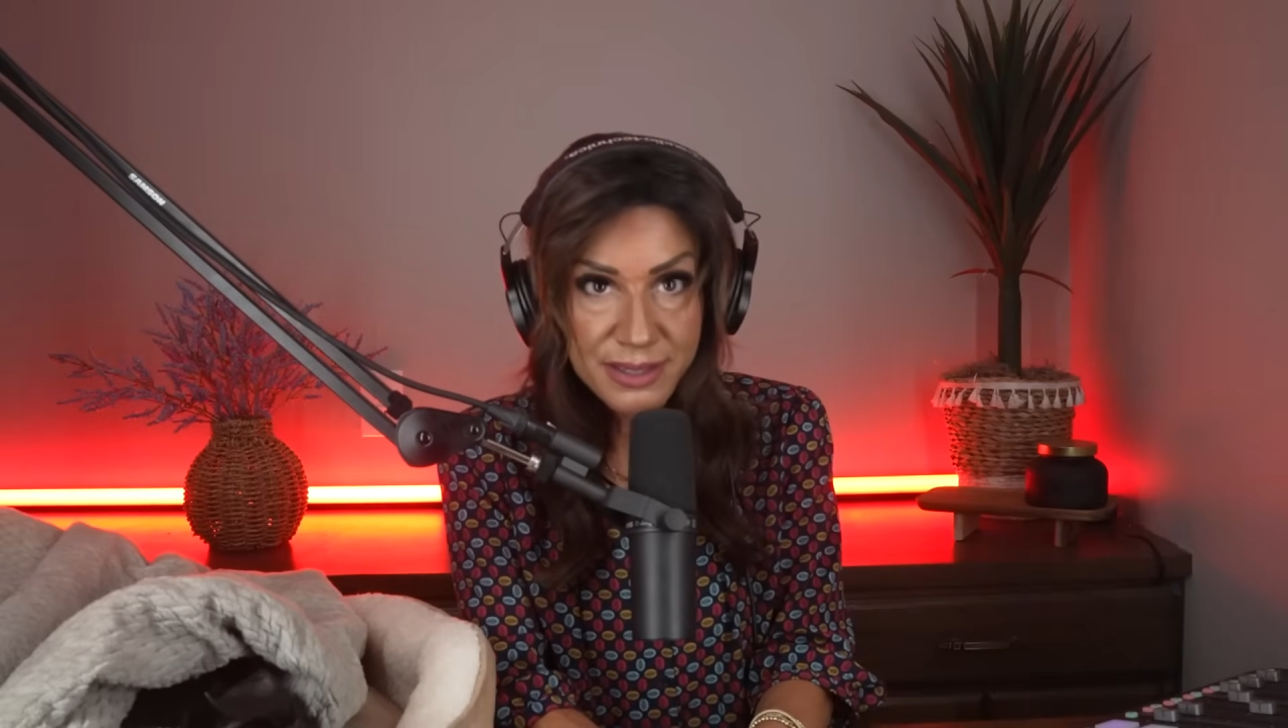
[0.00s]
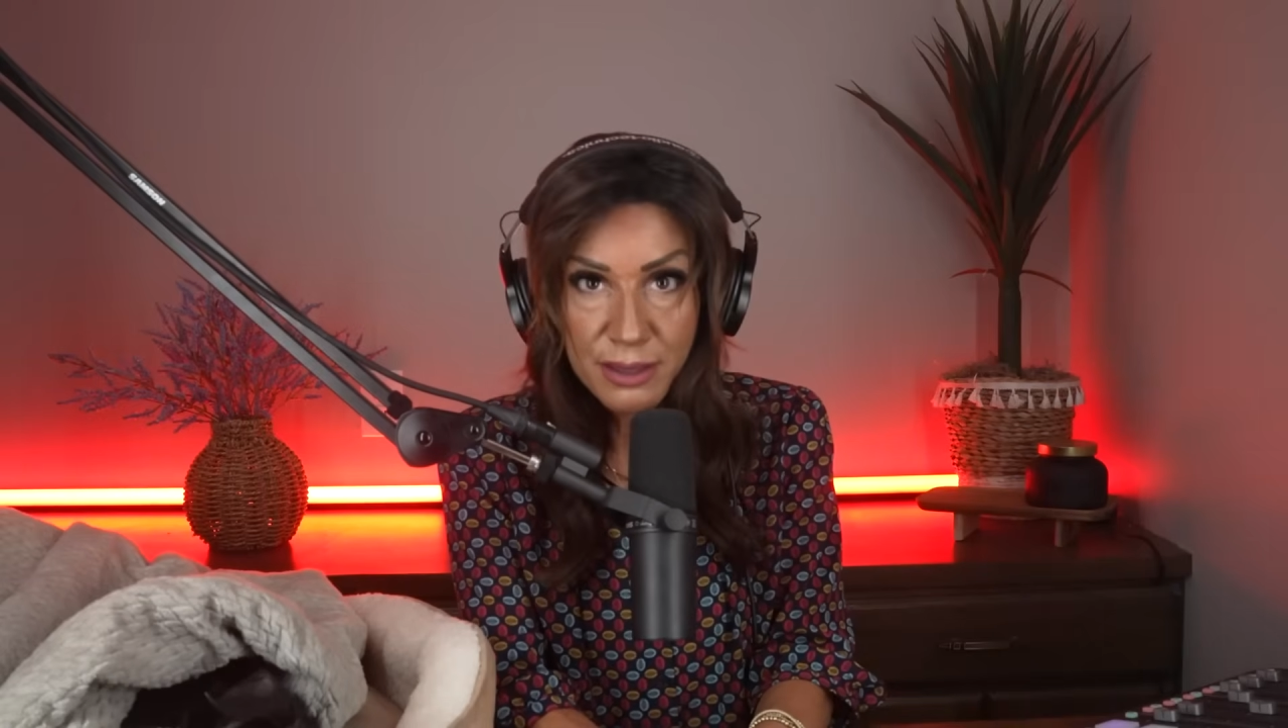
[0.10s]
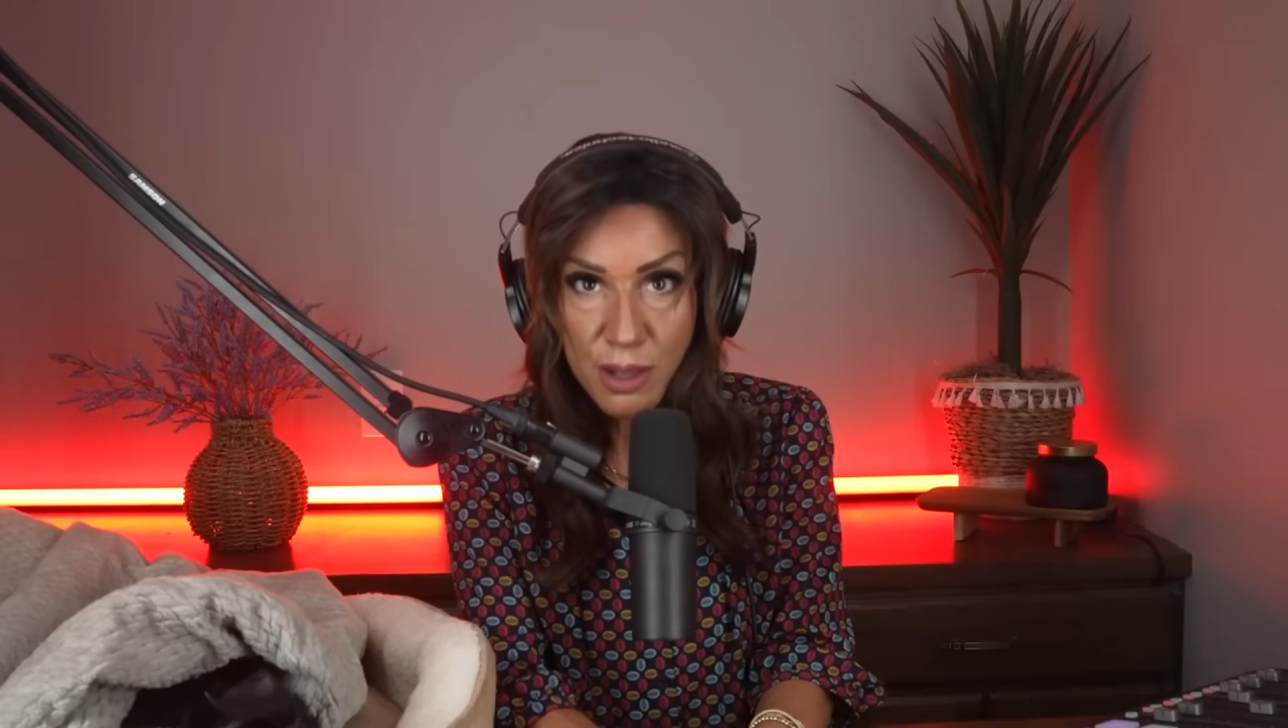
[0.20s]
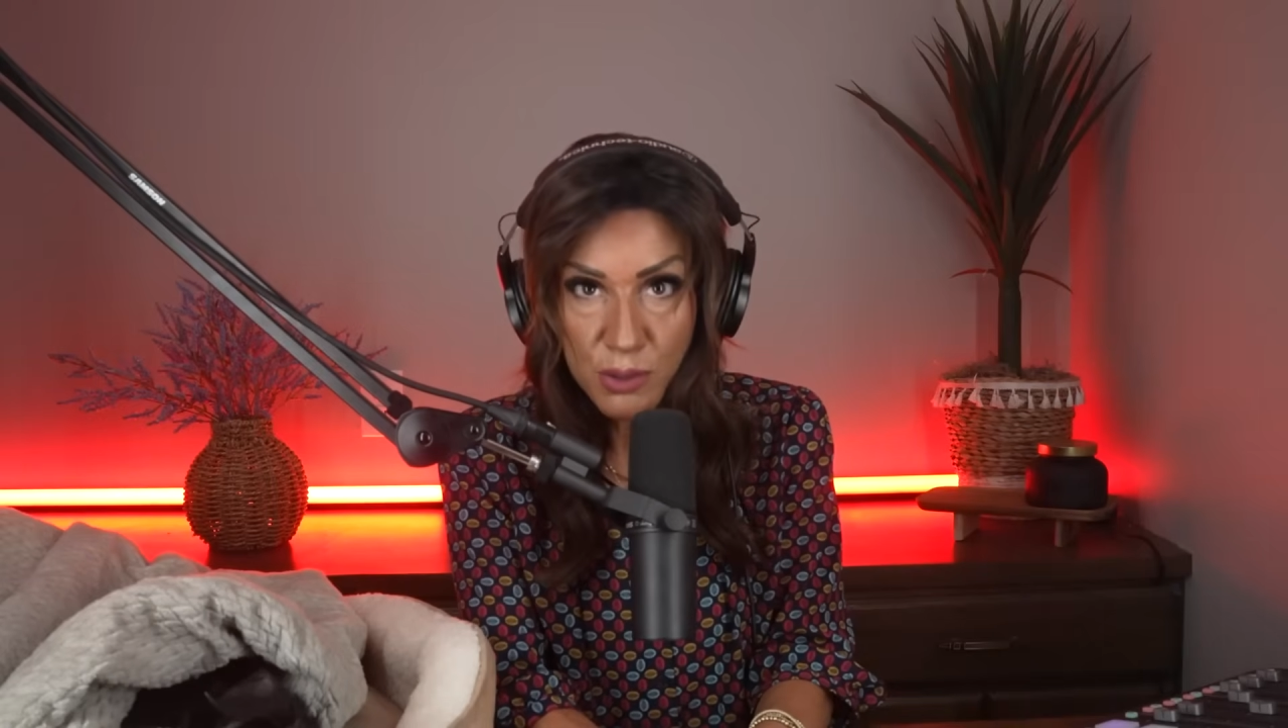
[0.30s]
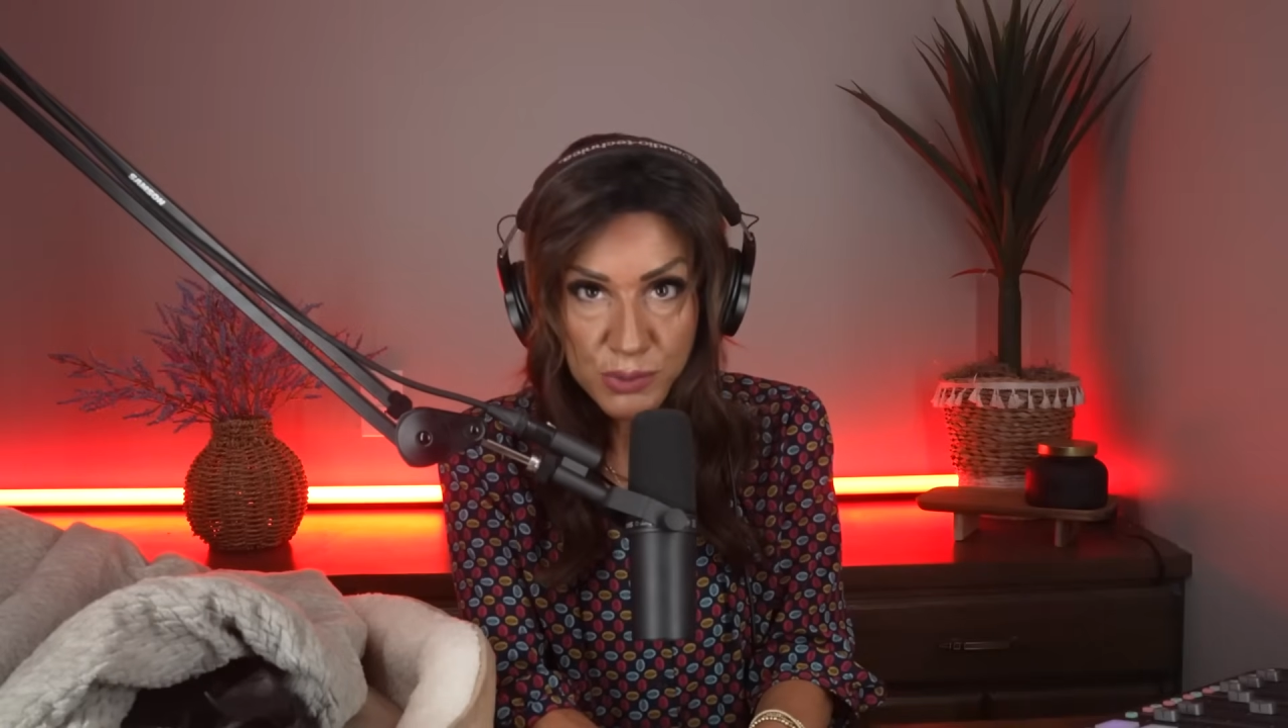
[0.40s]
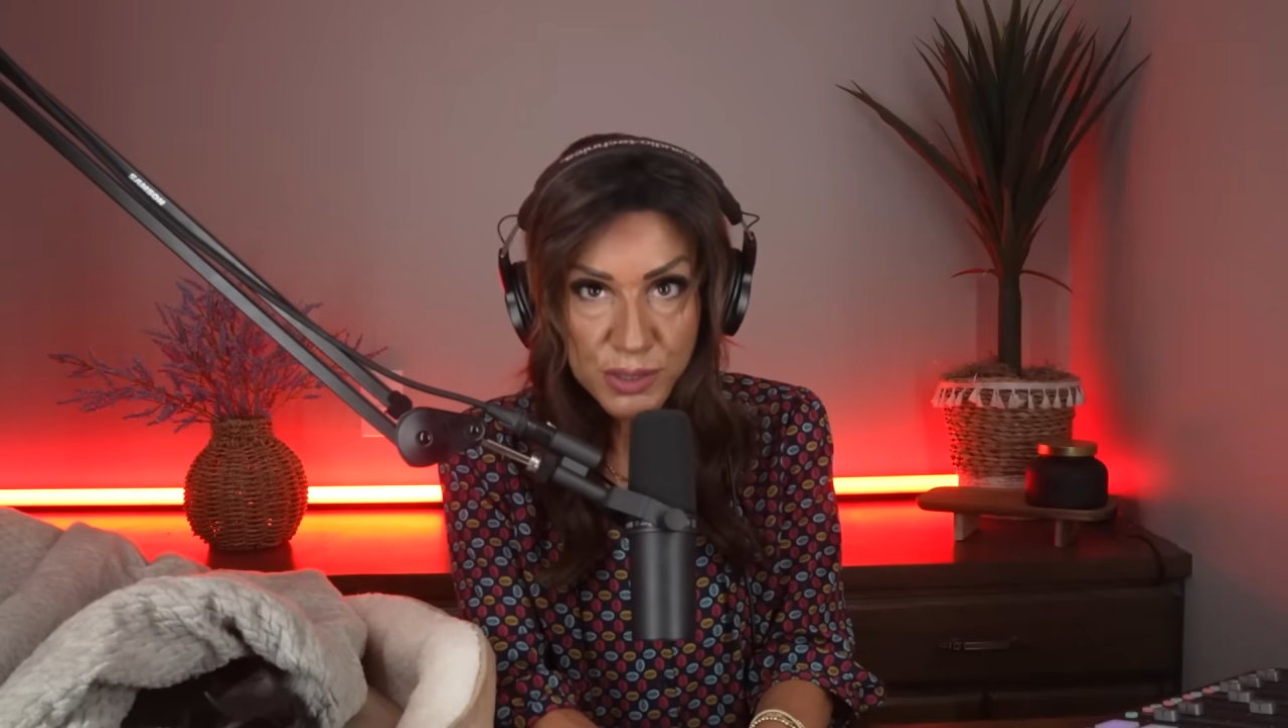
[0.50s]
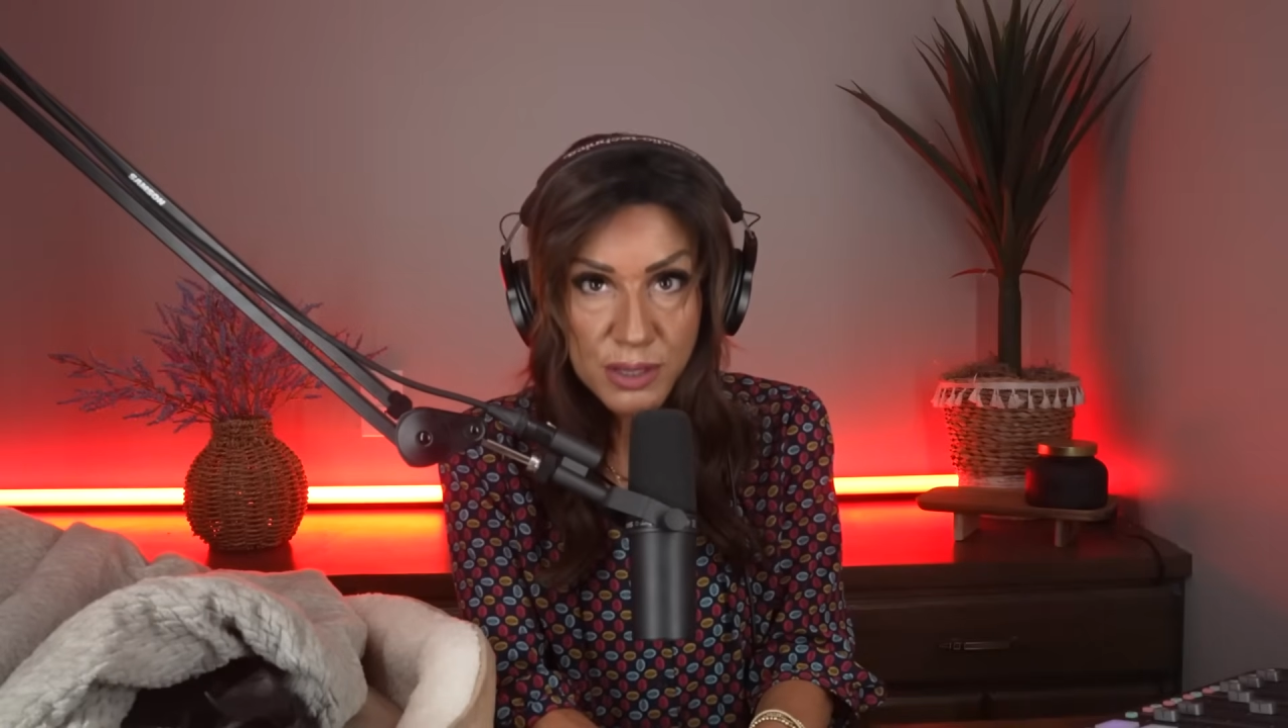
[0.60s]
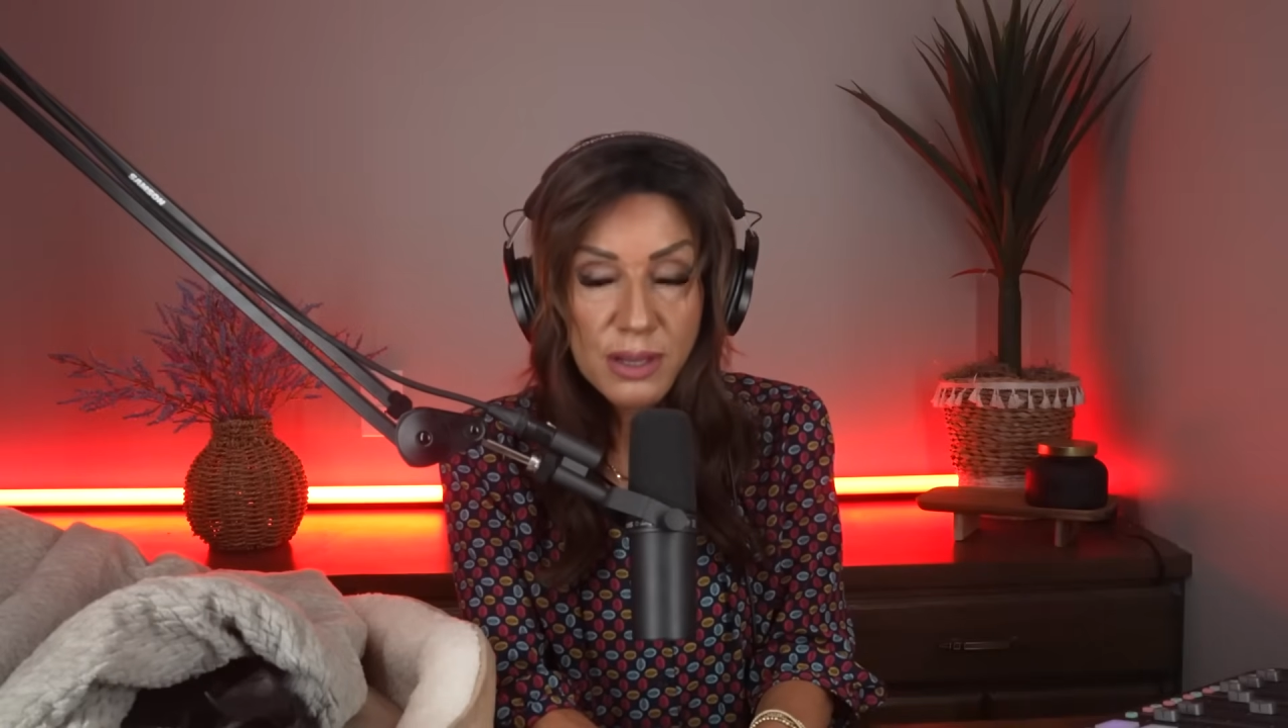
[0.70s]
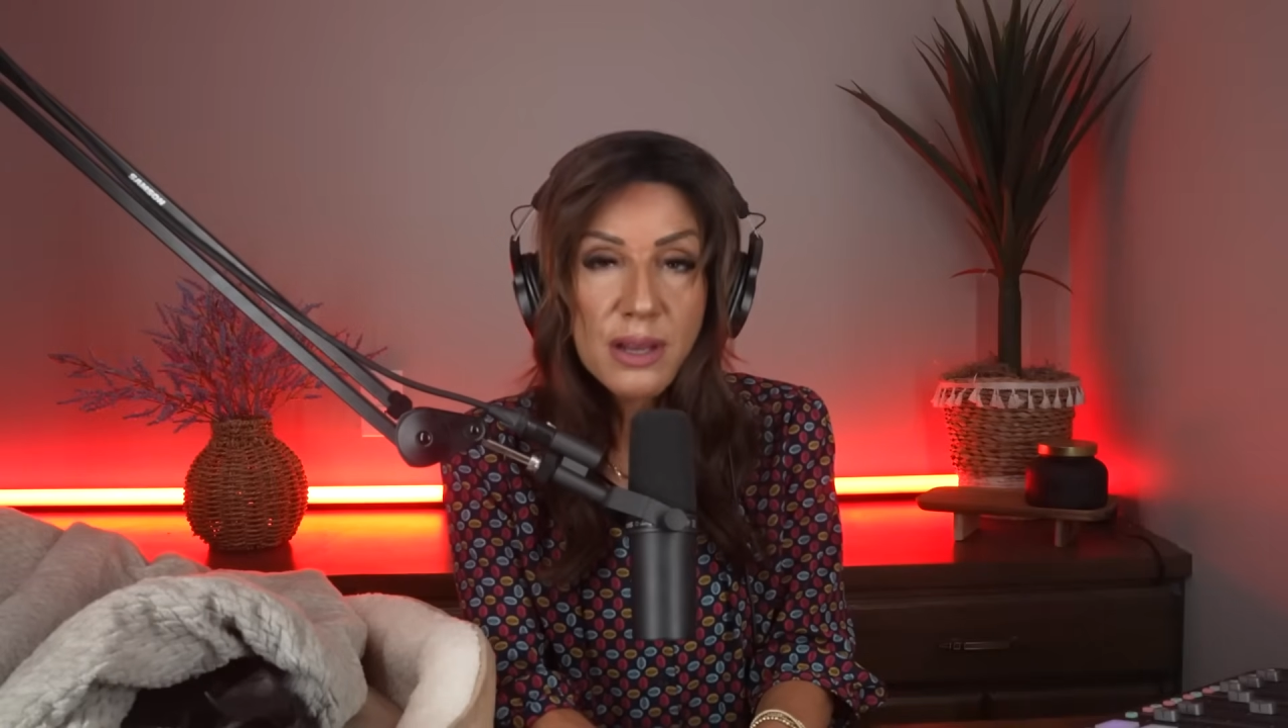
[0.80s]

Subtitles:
closed.